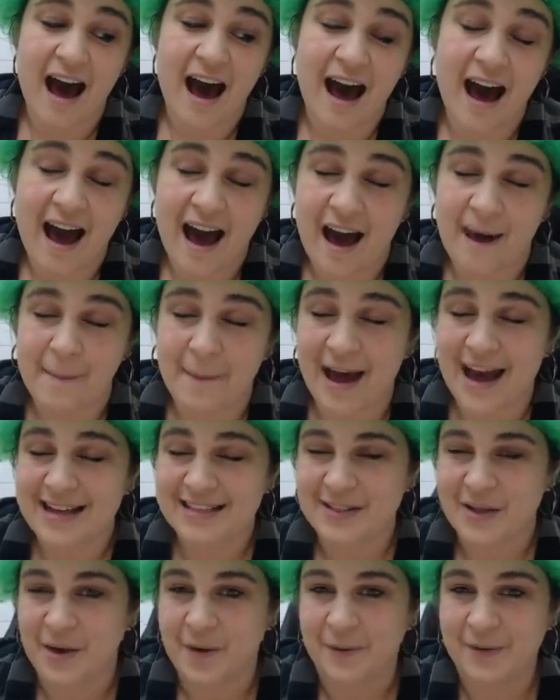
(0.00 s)

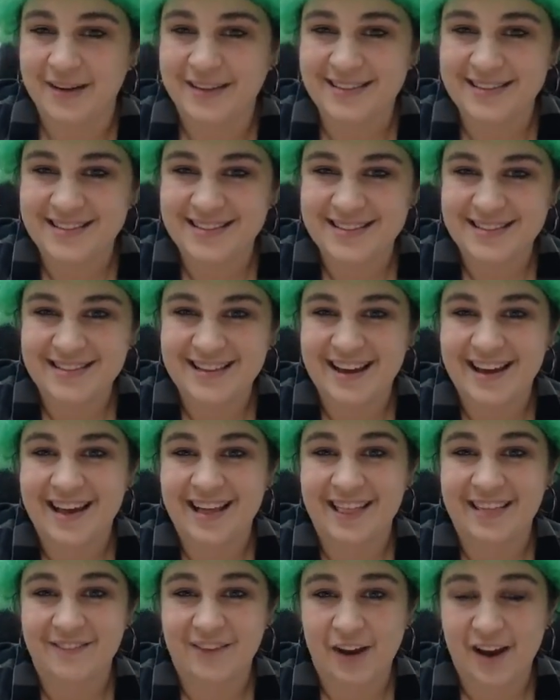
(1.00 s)
As always,
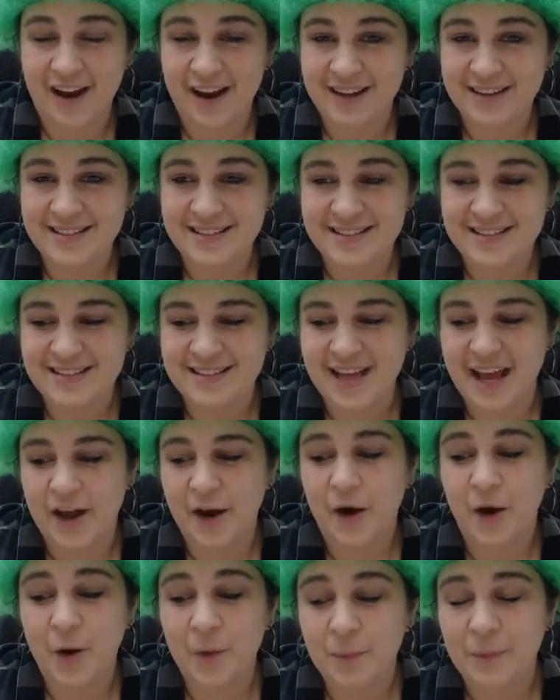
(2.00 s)
I love you guys. I
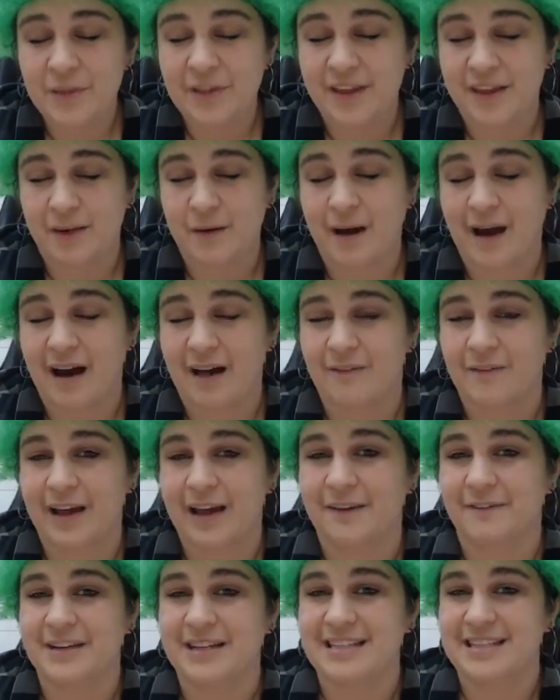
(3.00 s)
hope that you have
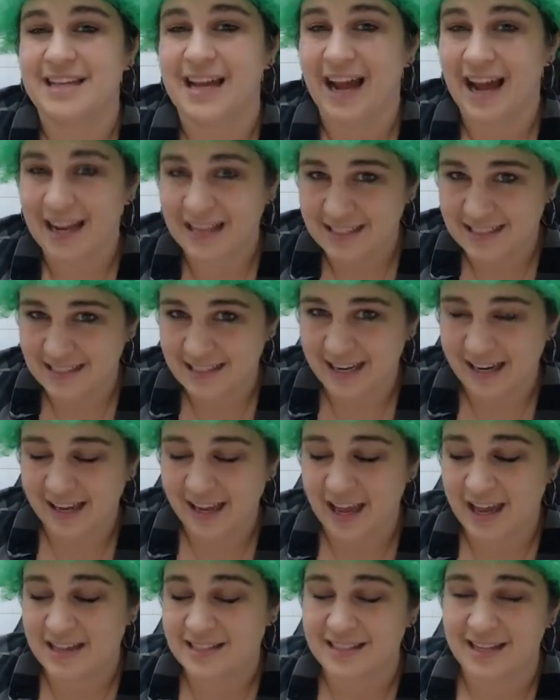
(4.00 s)
a fantastic
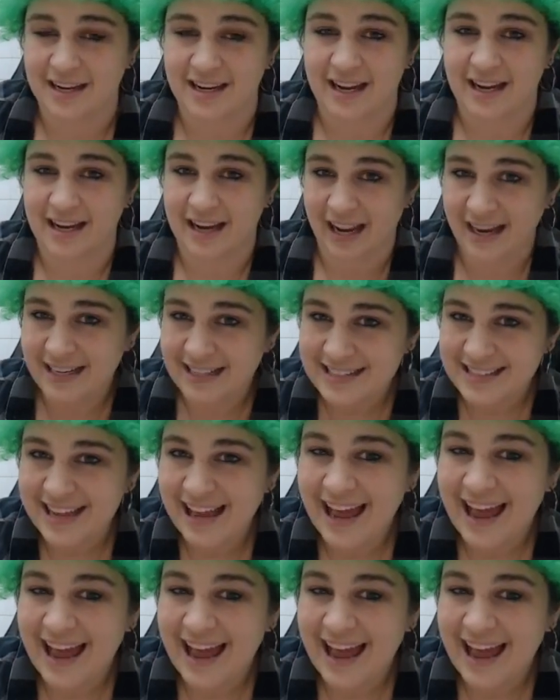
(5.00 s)
Sunday night.